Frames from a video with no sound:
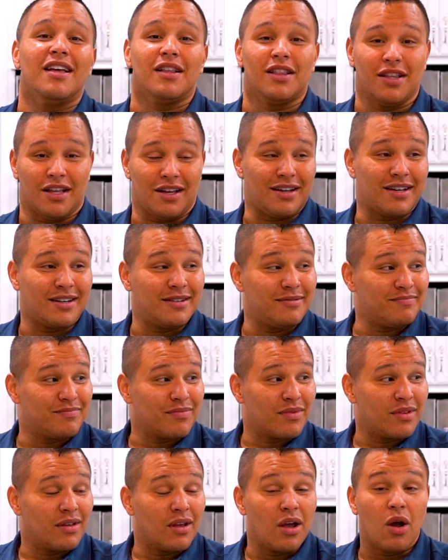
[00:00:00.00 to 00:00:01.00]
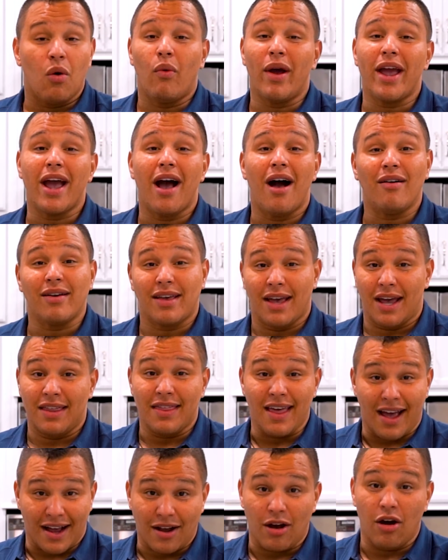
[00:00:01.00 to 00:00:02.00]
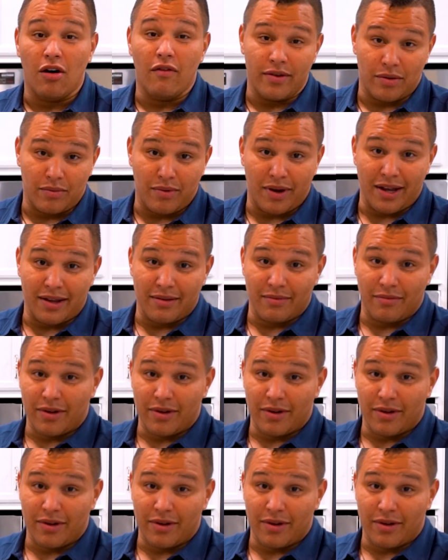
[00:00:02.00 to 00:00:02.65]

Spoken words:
Look, we all gained that COVID weight.